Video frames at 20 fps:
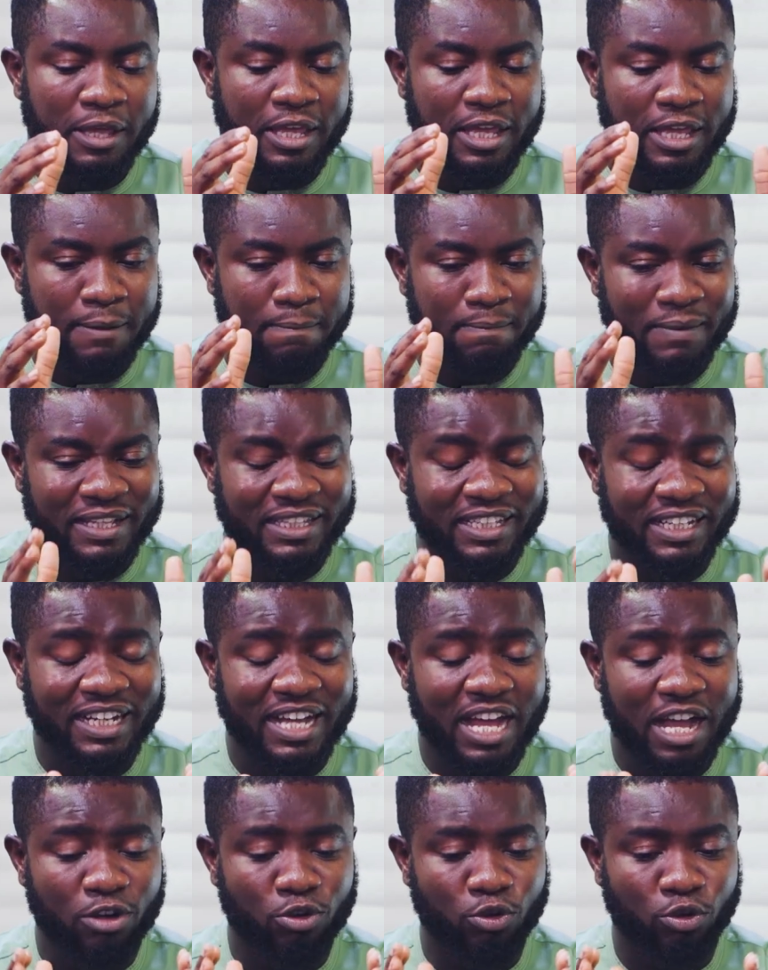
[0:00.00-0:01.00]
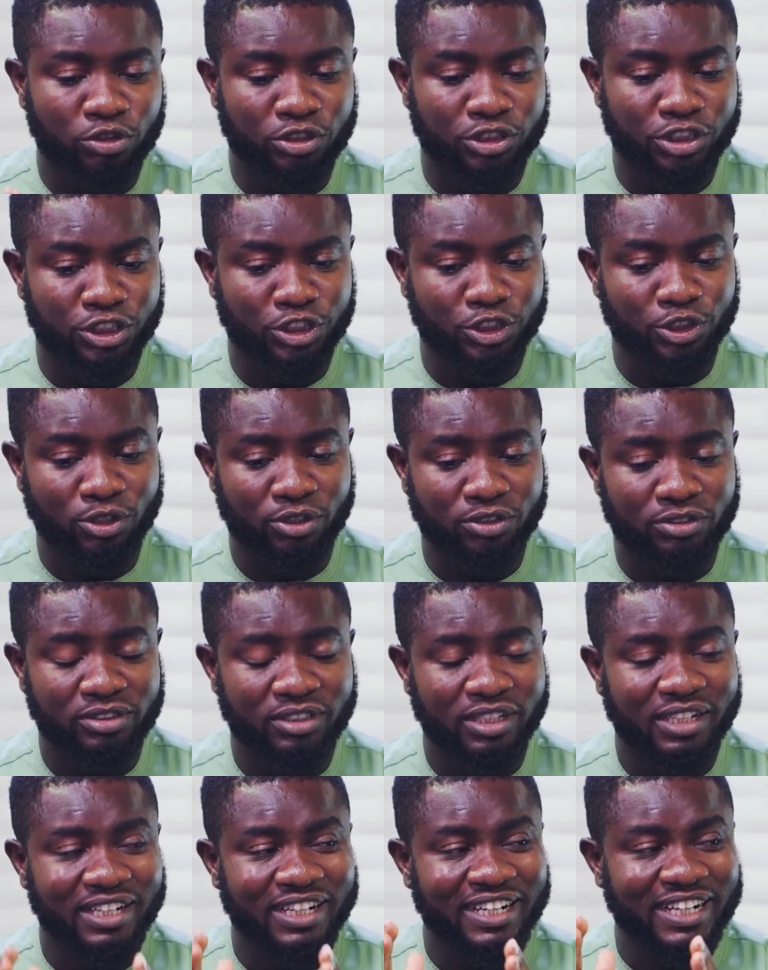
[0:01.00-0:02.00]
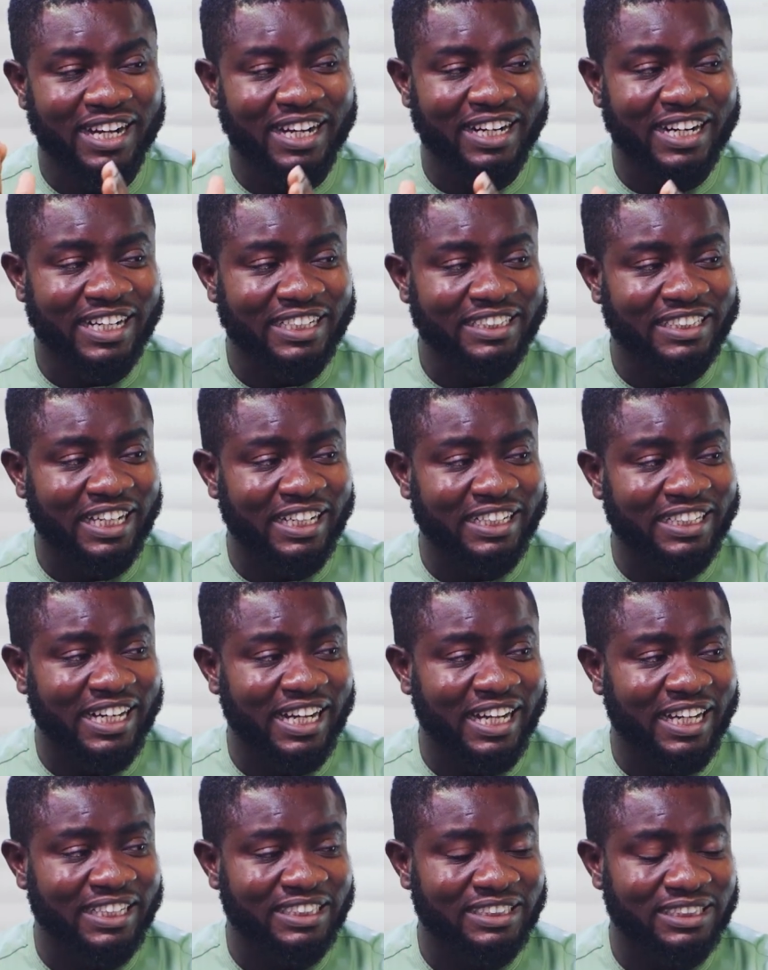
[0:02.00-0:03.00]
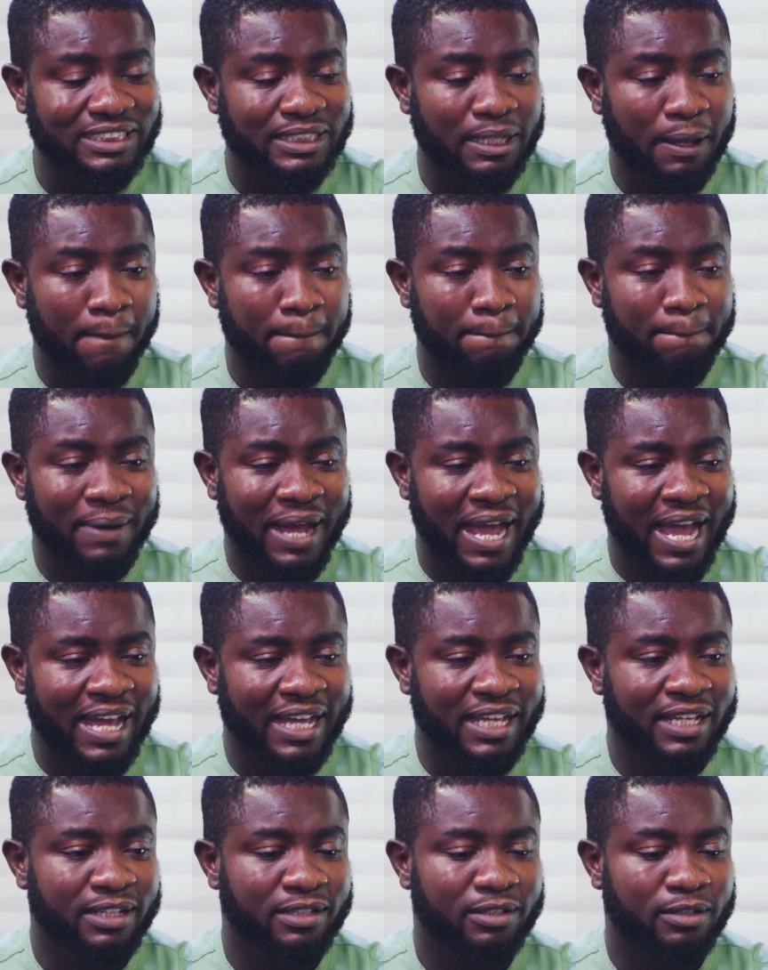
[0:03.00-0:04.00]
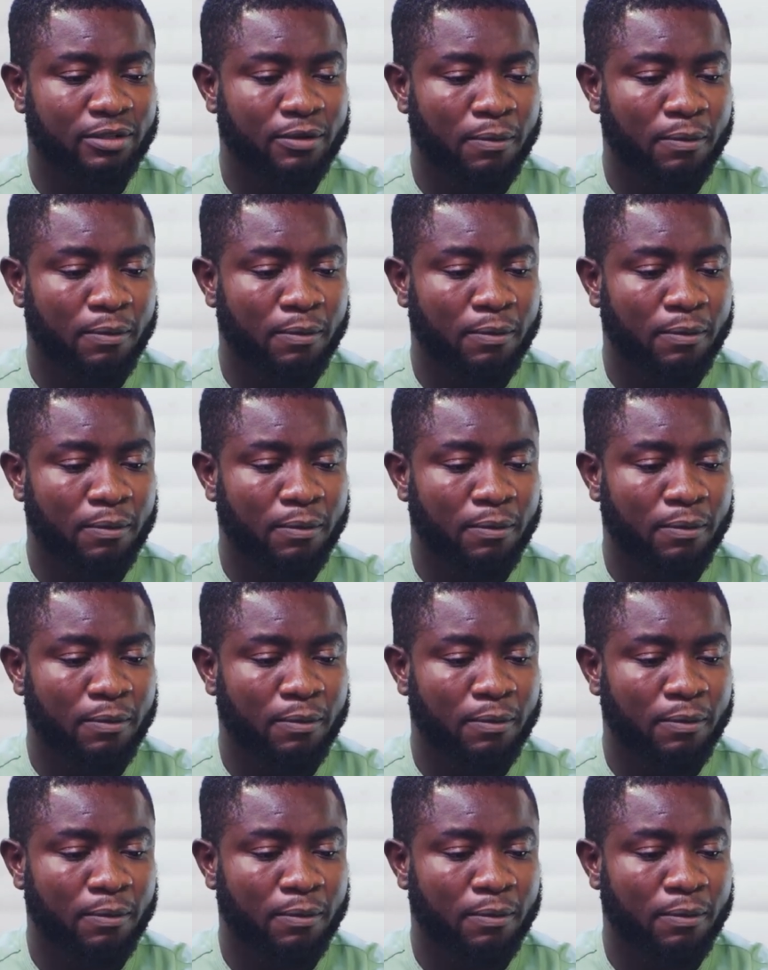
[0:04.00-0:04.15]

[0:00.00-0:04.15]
a medical condition characterized by